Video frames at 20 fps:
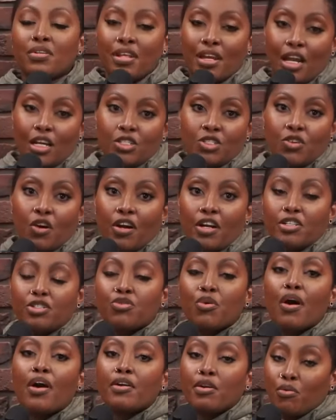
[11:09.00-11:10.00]
her that I started
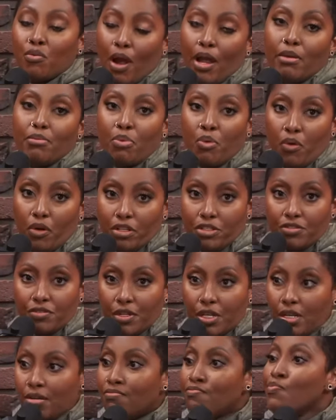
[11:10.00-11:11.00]
trying to write
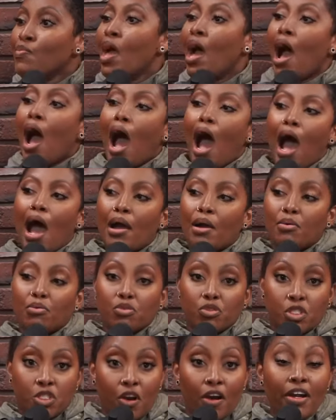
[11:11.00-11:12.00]
poetry. I
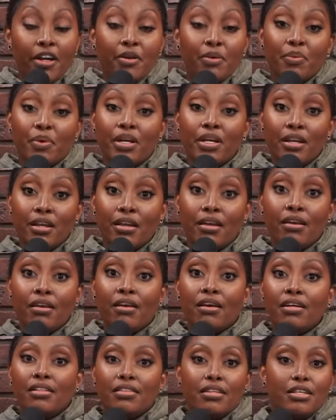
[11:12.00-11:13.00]
started
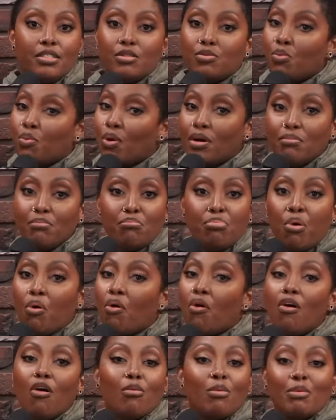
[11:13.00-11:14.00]
reading this one
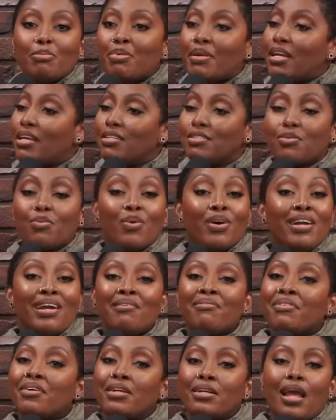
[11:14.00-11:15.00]
poem or piece,
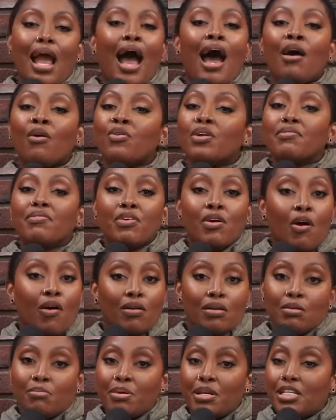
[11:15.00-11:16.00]
whatever it, I don't even
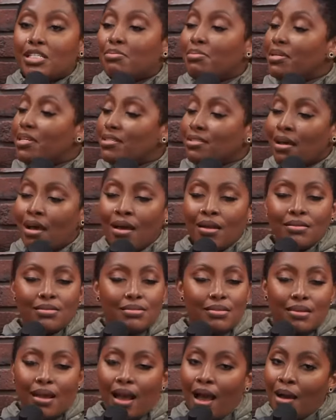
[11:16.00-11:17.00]
call it a piece because
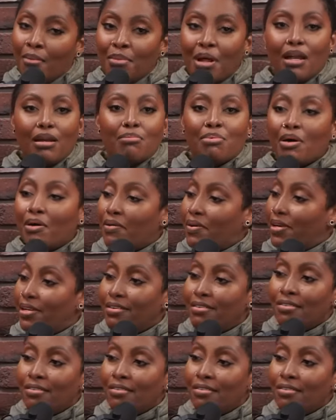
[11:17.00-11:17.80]
honestly, I'm not a poet,